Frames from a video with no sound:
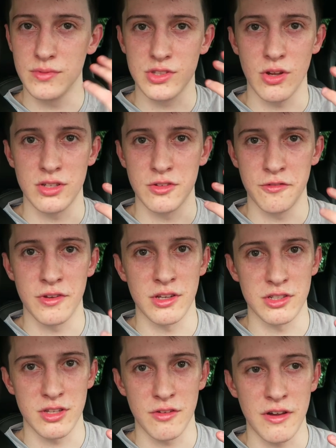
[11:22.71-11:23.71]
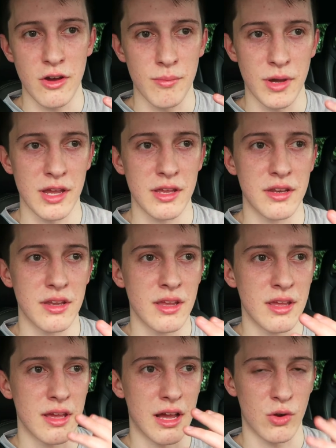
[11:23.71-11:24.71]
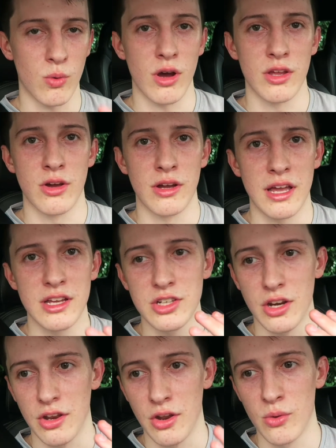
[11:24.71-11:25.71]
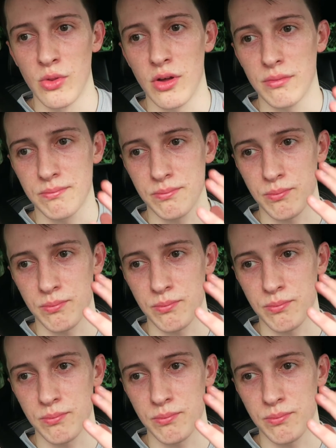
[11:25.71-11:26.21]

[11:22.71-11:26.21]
started to figure stuff out in my head at quite a young age, and I know that